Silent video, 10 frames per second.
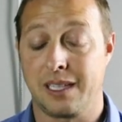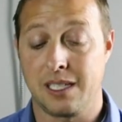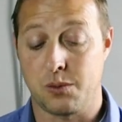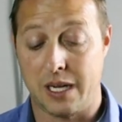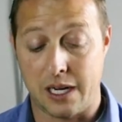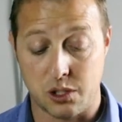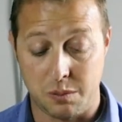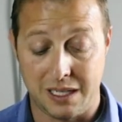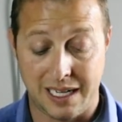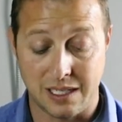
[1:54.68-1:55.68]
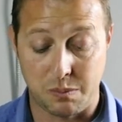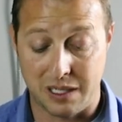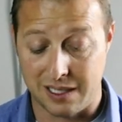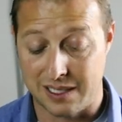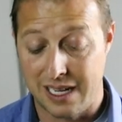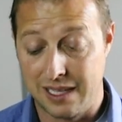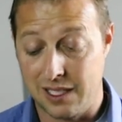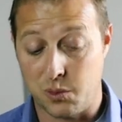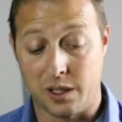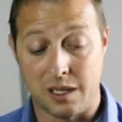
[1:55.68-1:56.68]
like this would actually be nice because
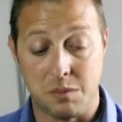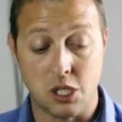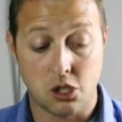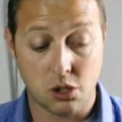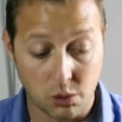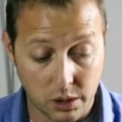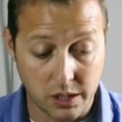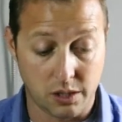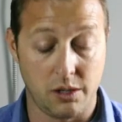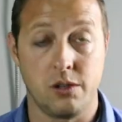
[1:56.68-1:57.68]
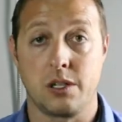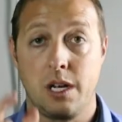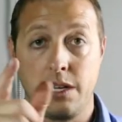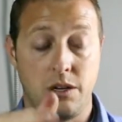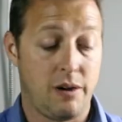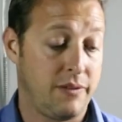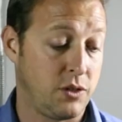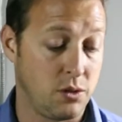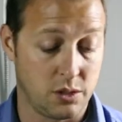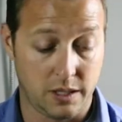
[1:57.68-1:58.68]
this one can be solely yours. You don't have
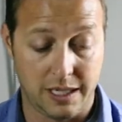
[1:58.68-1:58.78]
to use it